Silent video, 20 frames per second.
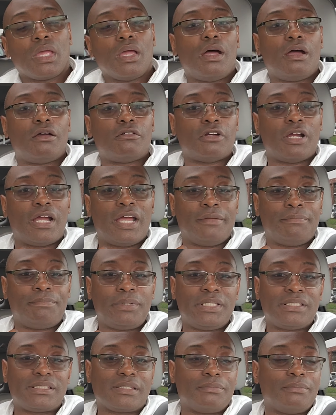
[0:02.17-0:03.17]
All
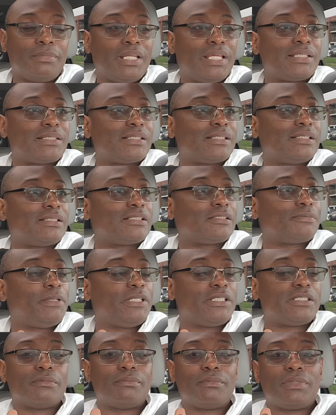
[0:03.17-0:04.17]
right, peace and blessings.
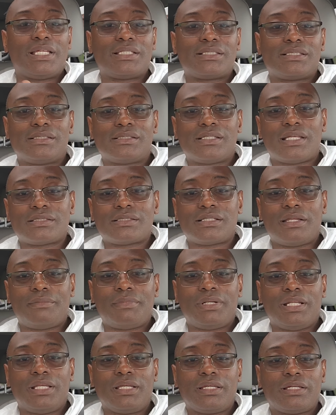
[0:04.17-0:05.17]
Peace and blessings.
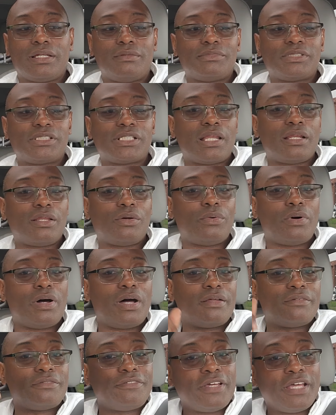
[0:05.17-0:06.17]
Assalamu alaikum,
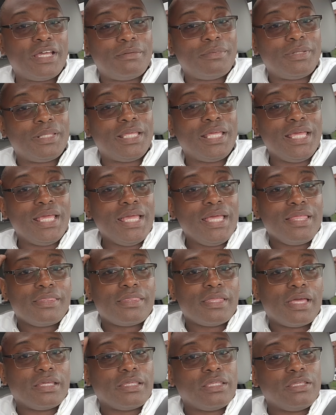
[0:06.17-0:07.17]
Shalawan family.
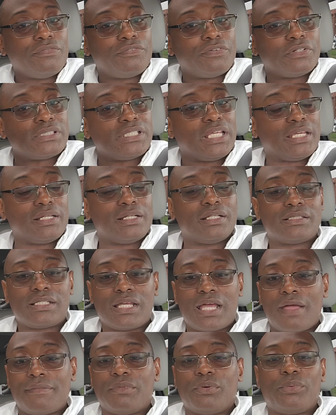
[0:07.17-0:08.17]
Thank you for taking the
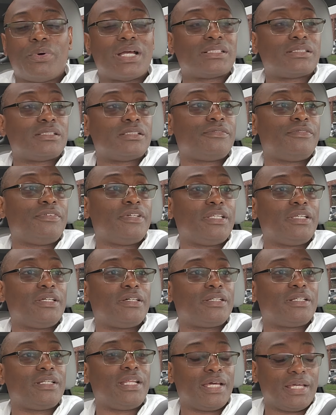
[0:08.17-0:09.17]
time to watch this
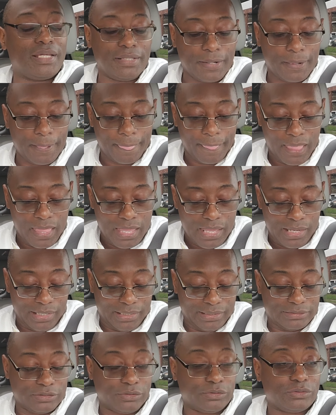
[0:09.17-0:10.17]
video today.
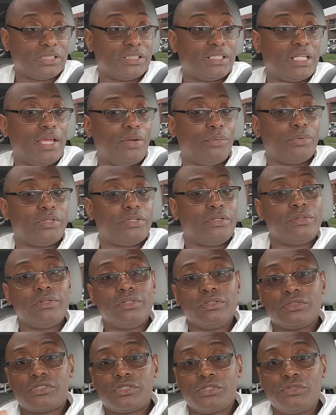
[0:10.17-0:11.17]
And so today we're
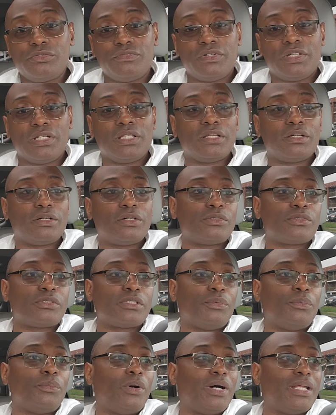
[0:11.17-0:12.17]
doing two
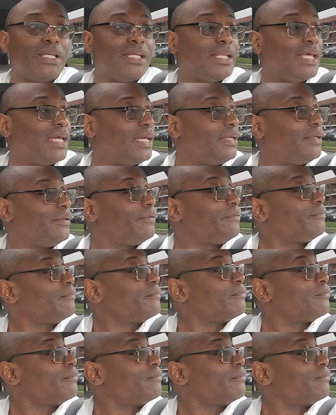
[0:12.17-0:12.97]
videos in one day.